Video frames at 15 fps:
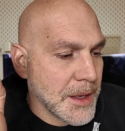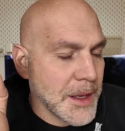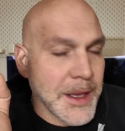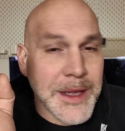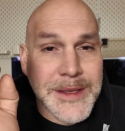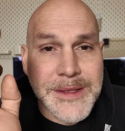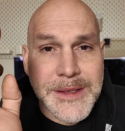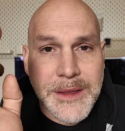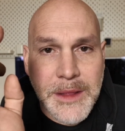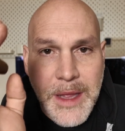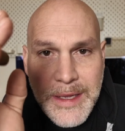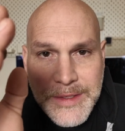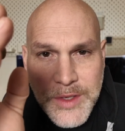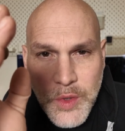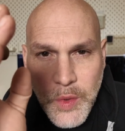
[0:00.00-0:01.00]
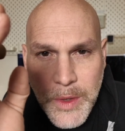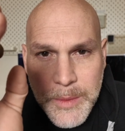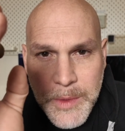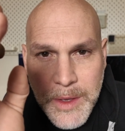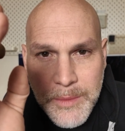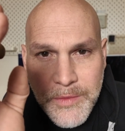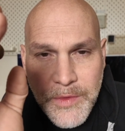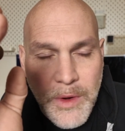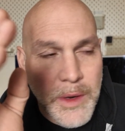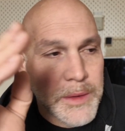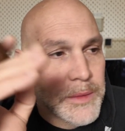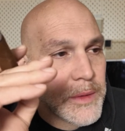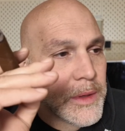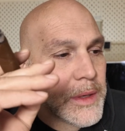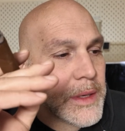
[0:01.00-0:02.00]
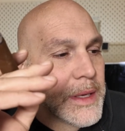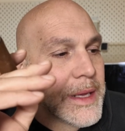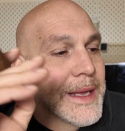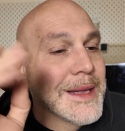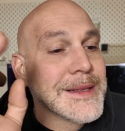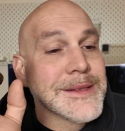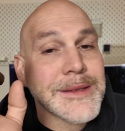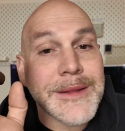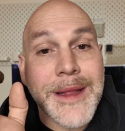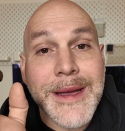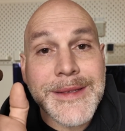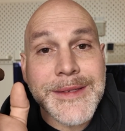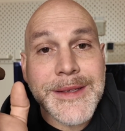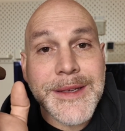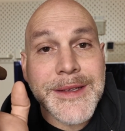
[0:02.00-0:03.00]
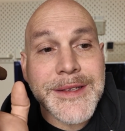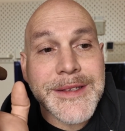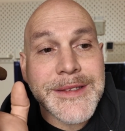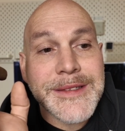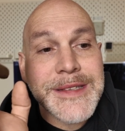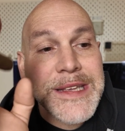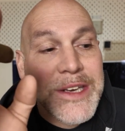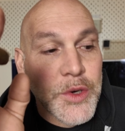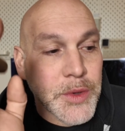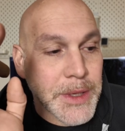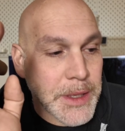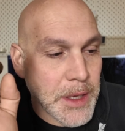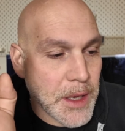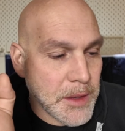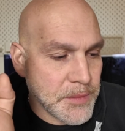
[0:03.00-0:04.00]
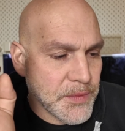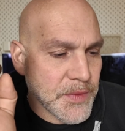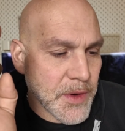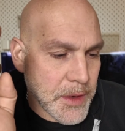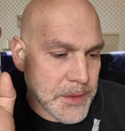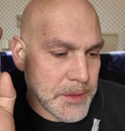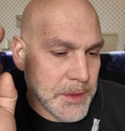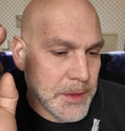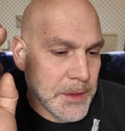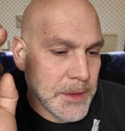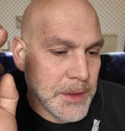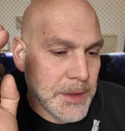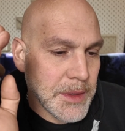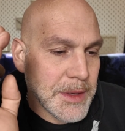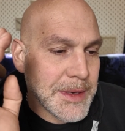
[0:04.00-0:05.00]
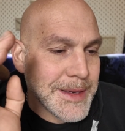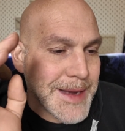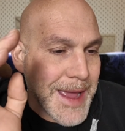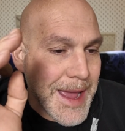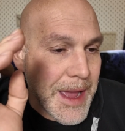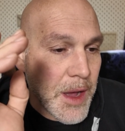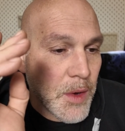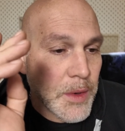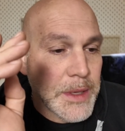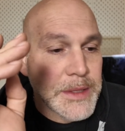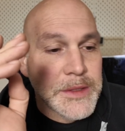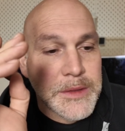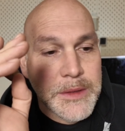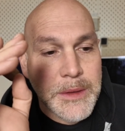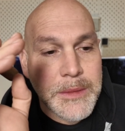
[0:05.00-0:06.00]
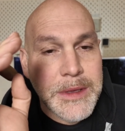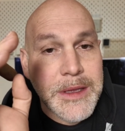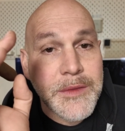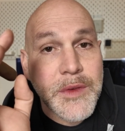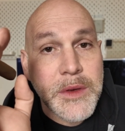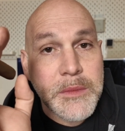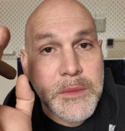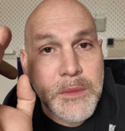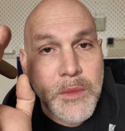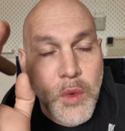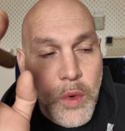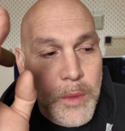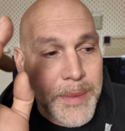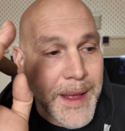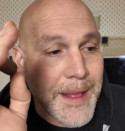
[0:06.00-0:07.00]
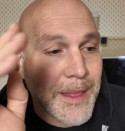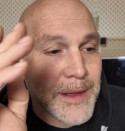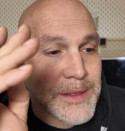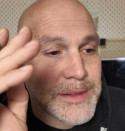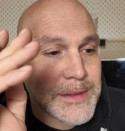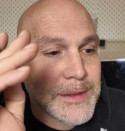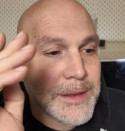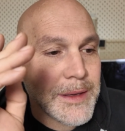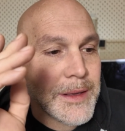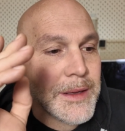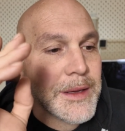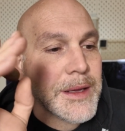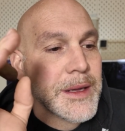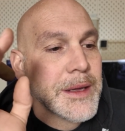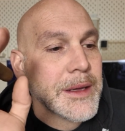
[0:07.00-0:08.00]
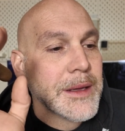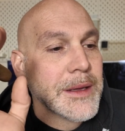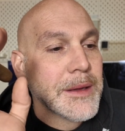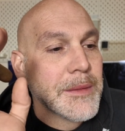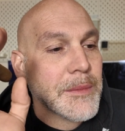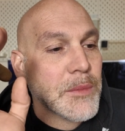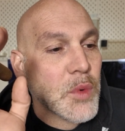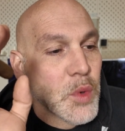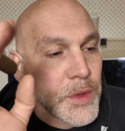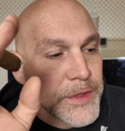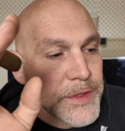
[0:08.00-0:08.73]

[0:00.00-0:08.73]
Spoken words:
It's less creamy up front. It's less cedary up front. Now it's even more balanced, more